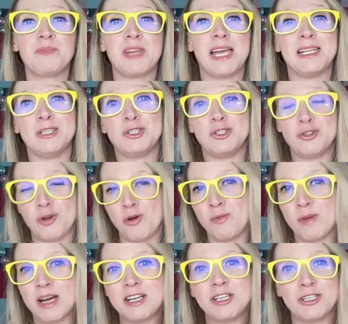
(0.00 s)
and so
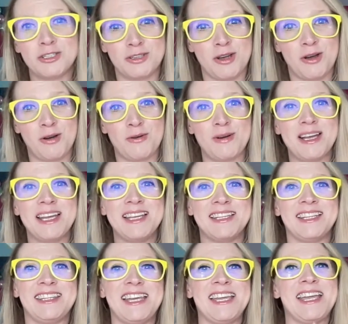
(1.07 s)
much so
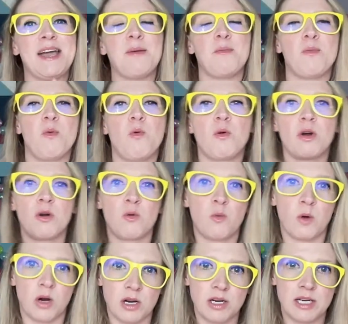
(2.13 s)
that they get more
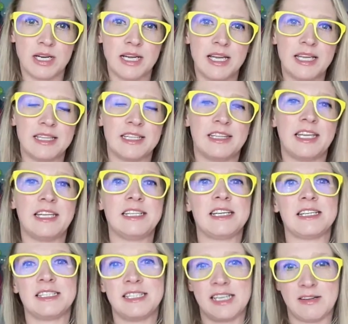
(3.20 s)
work that then
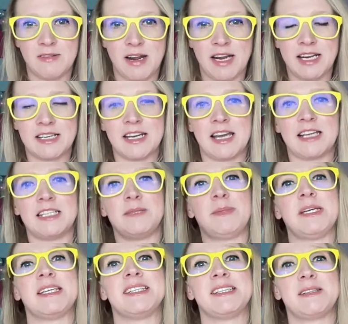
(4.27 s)
doesn't get recognized
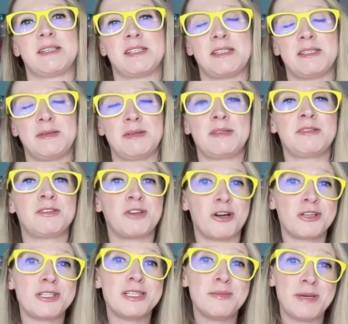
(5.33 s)
because it
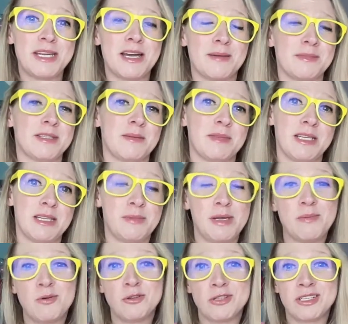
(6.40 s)
starts to become something that
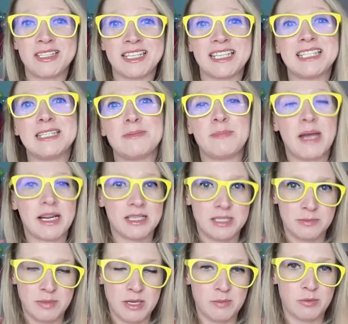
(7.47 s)
people just expect
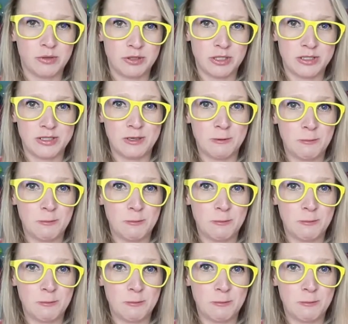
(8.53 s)
people to do.